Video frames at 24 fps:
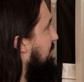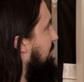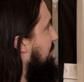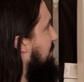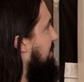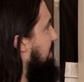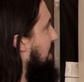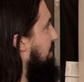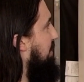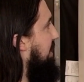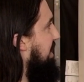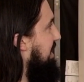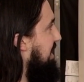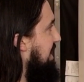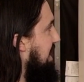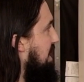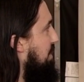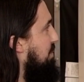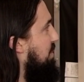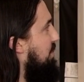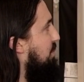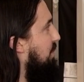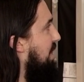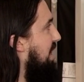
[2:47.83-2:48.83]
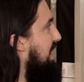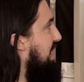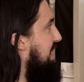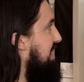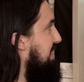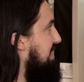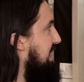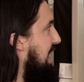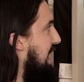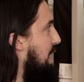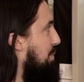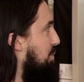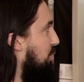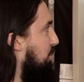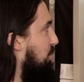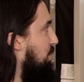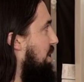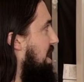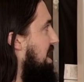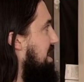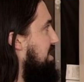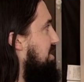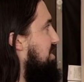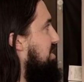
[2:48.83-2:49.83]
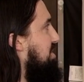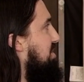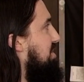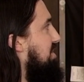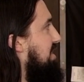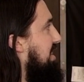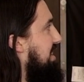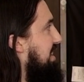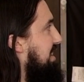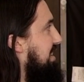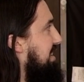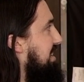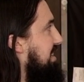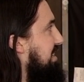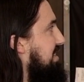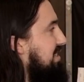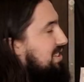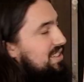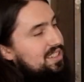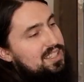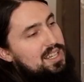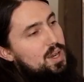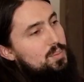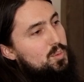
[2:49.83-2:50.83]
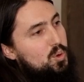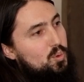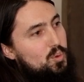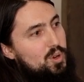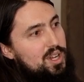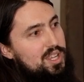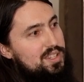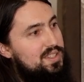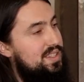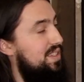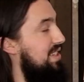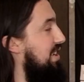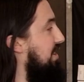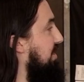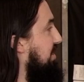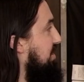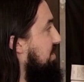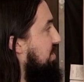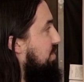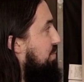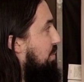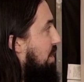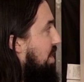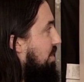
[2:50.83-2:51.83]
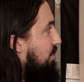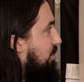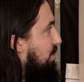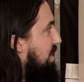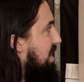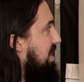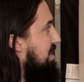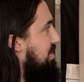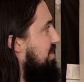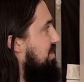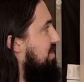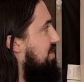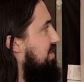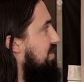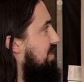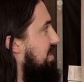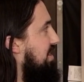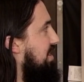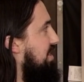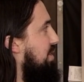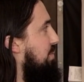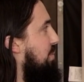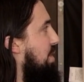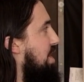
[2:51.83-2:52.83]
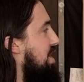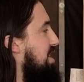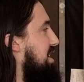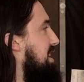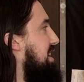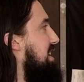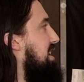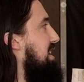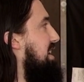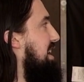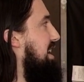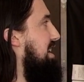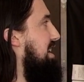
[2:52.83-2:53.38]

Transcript: something to keep in mind. Apple Watch, #1 selling smartwatch on the market,